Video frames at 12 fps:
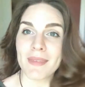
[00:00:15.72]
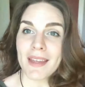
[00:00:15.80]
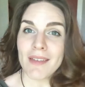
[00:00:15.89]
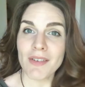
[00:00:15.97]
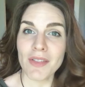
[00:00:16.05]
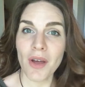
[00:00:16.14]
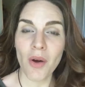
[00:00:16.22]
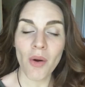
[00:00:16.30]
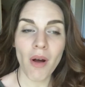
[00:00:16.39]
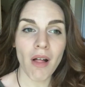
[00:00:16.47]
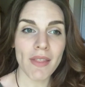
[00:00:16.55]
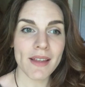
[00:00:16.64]
even though
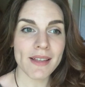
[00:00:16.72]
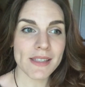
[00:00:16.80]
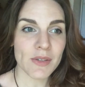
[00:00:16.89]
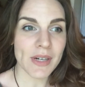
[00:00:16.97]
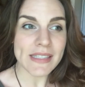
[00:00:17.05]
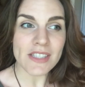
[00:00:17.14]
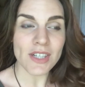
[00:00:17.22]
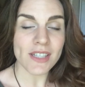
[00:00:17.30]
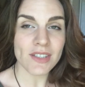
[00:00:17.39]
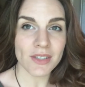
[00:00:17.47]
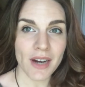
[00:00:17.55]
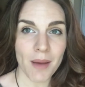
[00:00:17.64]
all these crazy
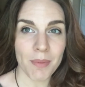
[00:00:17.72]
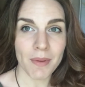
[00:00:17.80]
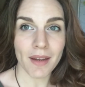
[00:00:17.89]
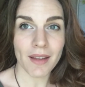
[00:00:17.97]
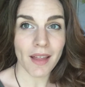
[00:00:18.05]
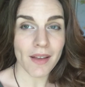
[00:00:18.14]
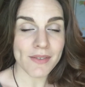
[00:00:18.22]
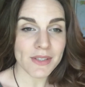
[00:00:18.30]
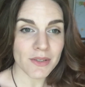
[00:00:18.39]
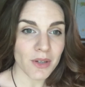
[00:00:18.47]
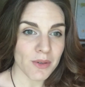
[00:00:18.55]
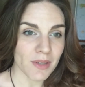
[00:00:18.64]
changes are happening, life
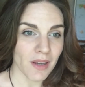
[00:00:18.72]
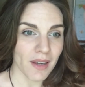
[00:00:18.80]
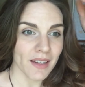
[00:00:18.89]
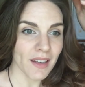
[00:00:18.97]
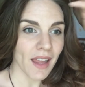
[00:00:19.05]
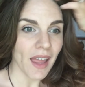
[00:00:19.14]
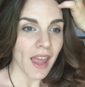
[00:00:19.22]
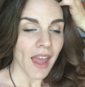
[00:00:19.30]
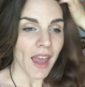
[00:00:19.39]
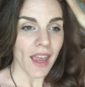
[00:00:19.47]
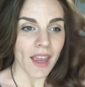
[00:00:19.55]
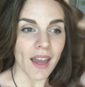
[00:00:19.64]
still goes on.
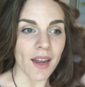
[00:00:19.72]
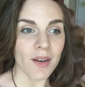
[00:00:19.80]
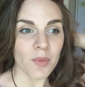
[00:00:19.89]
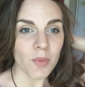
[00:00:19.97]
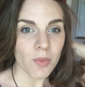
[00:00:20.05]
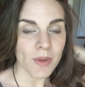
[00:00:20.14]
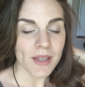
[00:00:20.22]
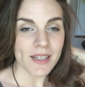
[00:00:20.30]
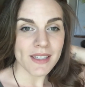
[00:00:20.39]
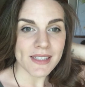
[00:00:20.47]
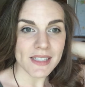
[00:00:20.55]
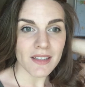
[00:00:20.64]
And
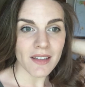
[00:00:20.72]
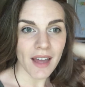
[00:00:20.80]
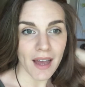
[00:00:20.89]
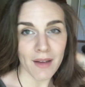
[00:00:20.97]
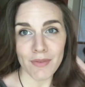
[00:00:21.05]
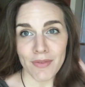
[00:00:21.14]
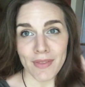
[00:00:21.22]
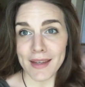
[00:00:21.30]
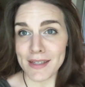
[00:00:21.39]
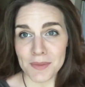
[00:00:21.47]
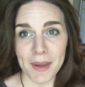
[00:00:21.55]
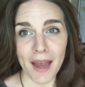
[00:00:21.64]
we still have
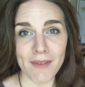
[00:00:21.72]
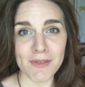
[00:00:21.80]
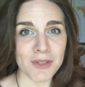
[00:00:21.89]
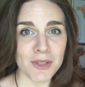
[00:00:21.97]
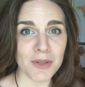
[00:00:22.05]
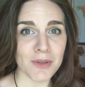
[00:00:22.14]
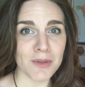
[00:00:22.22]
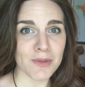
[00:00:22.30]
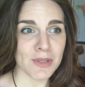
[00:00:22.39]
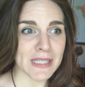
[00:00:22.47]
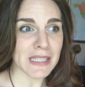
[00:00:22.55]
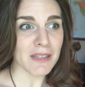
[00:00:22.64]
things we have to do
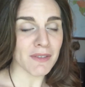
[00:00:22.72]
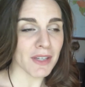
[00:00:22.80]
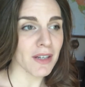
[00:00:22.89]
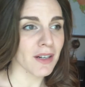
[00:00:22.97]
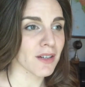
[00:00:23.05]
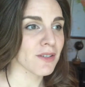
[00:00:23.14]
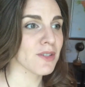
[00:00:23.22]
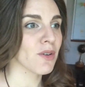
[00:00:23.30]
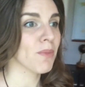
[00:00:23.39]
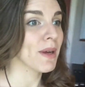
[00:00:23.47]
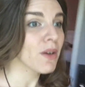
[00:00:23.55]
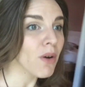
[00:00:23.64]
just to live here.
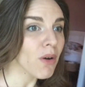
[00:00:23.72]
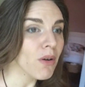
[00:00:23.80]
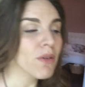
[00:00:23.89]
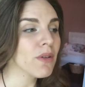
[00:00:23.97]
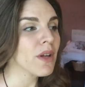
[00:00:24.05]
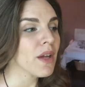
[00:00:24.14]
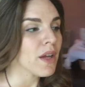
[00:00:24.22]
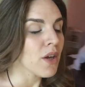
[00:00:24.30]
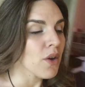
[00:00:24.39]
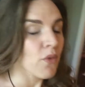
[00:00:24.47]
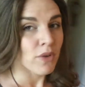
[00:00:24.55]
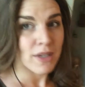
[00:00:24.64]
So my goal
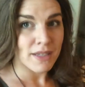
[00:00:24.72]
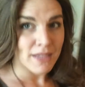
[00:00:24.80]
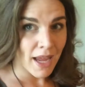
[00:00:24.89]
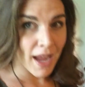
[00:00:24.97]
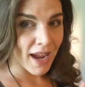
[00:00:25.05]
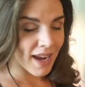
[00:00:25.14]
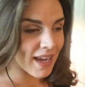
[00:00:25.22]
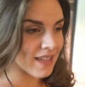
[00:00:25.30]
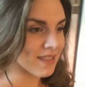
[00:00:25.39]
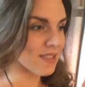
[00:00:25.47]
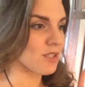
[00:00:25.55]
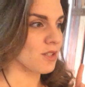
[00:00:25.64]
for today
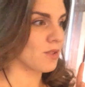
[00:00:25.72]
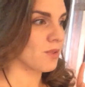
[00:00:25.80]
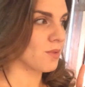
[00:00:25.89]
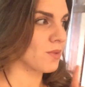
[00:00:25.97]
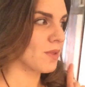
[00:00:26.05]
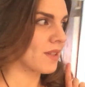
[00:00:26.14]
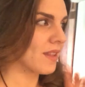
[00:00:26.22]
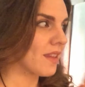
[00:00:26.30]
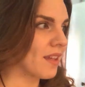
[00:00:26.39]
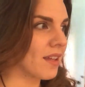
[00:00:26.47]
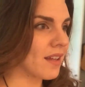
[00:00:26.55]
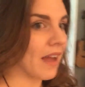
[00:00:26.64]
is to get
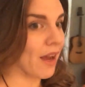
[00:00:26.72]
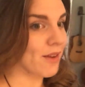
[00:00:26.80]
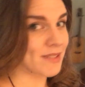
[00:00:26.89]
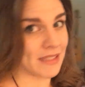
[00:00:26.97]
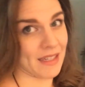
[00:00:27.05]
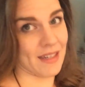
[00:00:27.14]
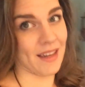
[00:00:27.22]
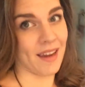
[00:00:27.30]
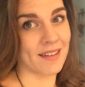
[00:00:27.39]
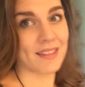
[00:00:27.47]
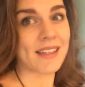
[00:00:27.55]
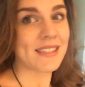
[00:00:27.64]
the house clean
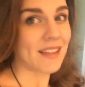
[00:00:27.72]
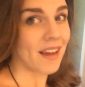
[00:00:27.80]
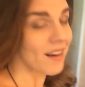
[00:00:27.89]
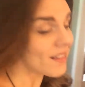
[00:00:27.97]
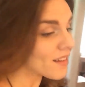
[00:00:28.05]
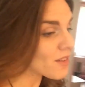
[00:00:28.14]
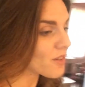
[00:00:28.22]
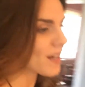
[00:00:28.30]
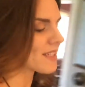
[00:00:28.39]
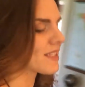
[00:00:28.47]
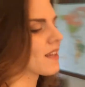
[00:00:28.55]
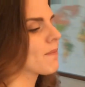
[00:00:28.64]
again because it got a little
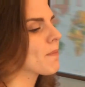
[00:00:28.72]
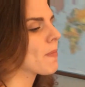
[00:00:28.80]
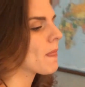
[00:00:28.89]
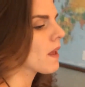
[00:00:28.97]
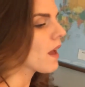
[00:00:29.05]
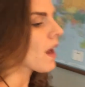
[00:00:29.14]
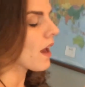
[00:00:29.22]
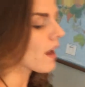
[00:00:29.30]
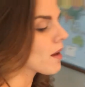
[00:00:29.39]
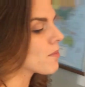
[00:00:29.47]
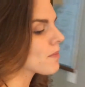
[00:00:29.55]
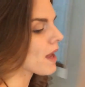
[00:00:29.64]
crazy. And